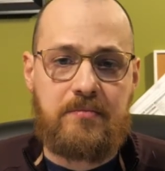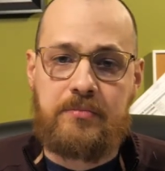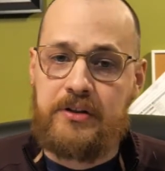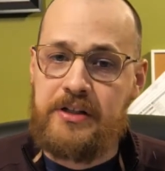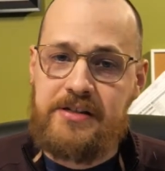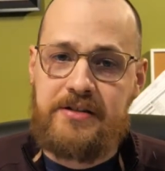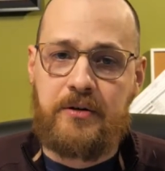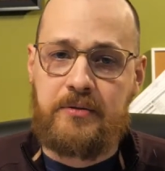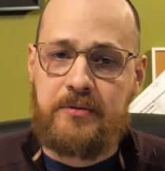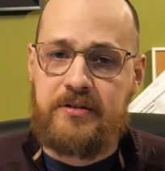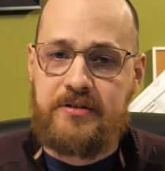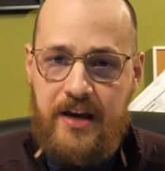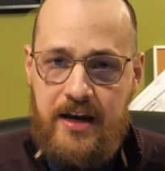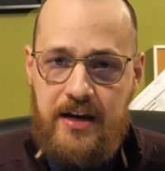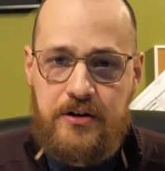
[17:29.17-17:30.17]
please don't
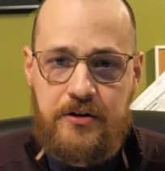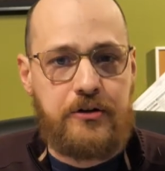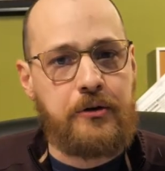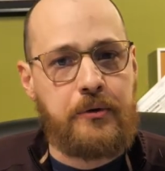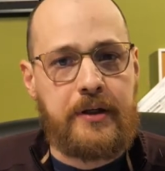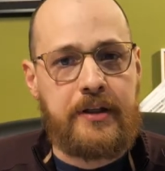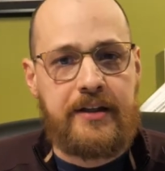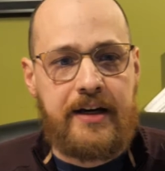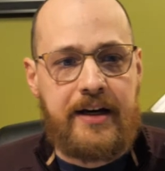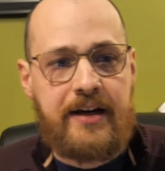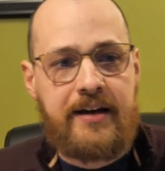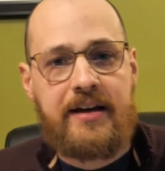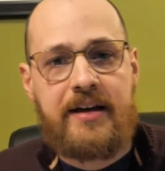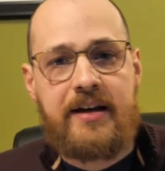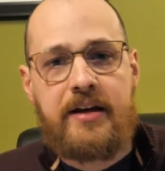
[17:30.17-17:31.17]
say you're doing
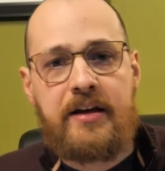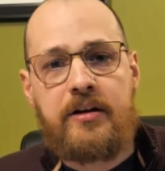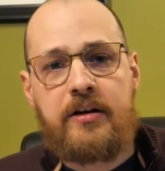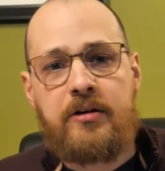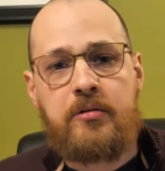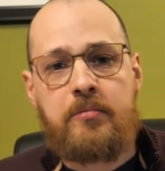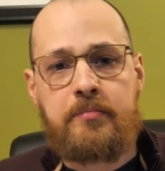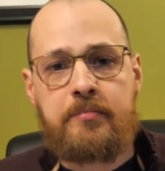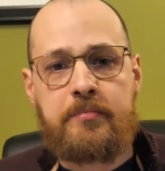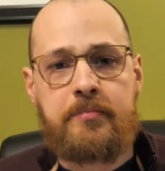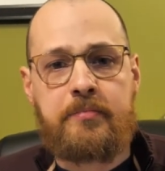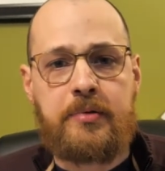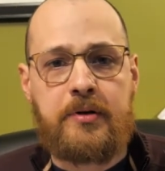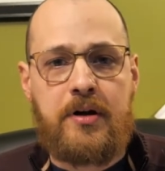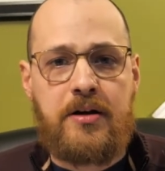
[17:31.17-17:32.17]
that,
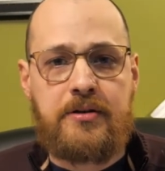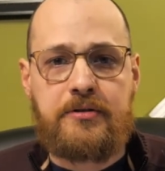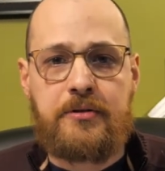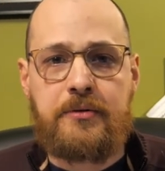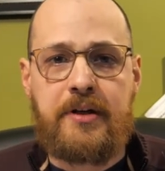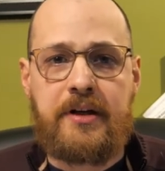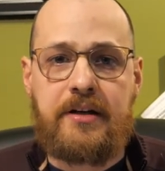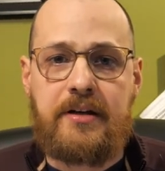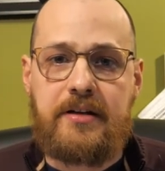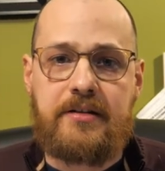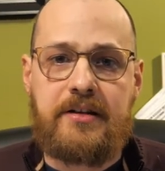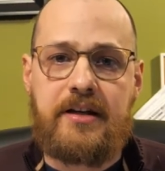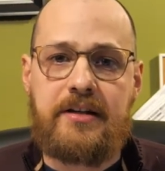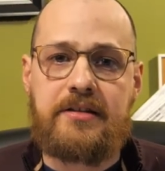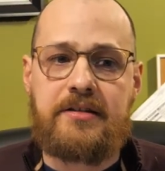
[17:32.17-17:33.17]
but also that,
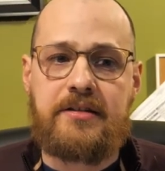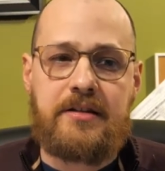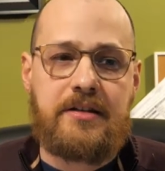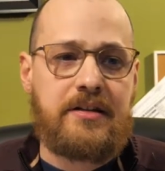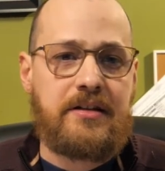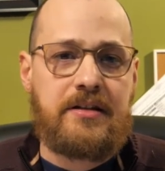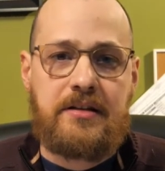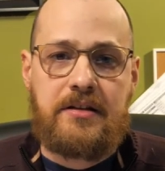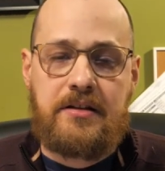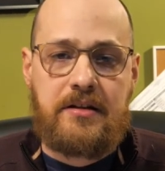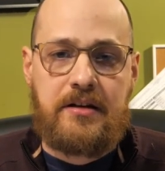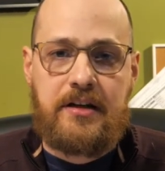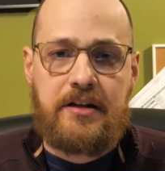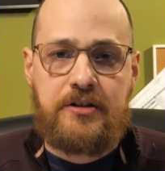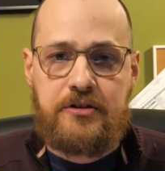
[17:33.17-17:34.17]
that it's,
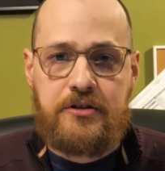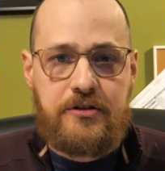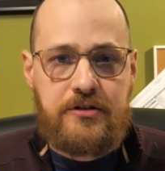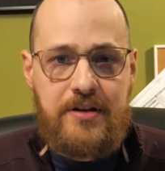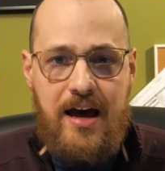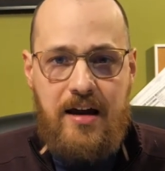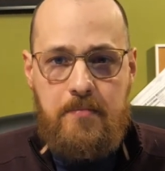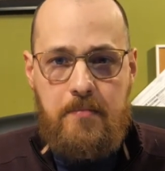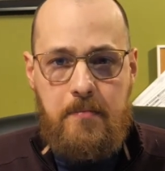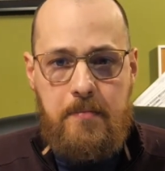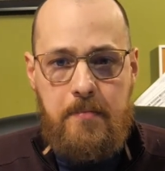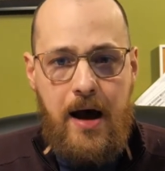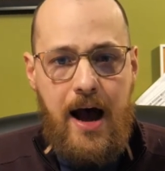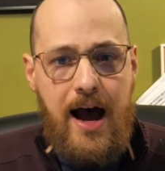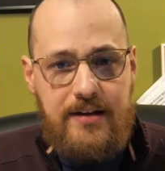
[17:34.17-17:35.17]
it's just
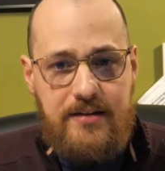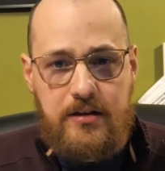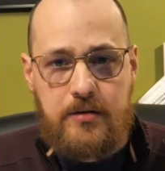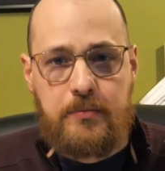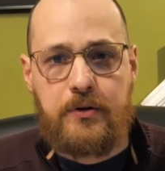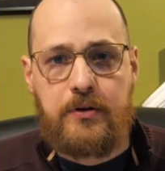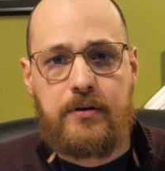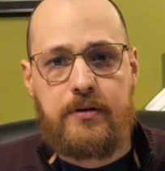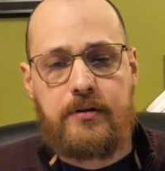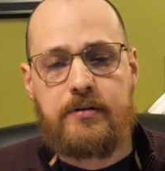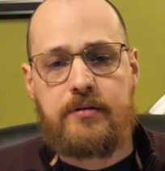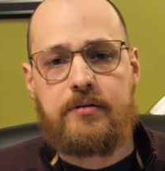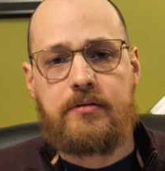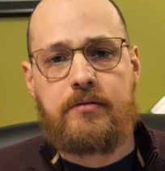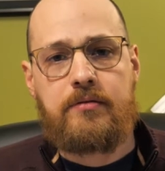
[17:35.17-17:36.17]
not possible
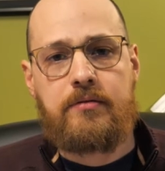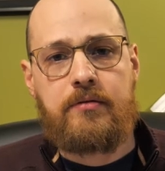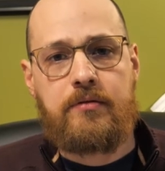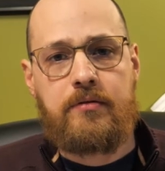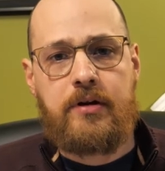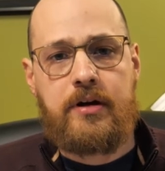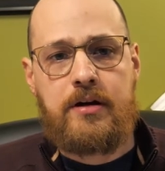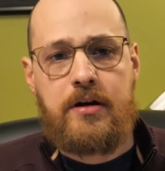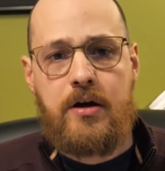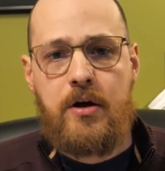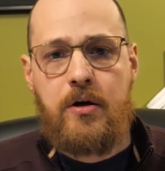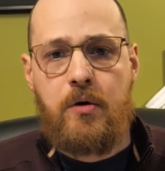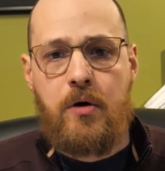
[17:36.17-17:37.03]
right?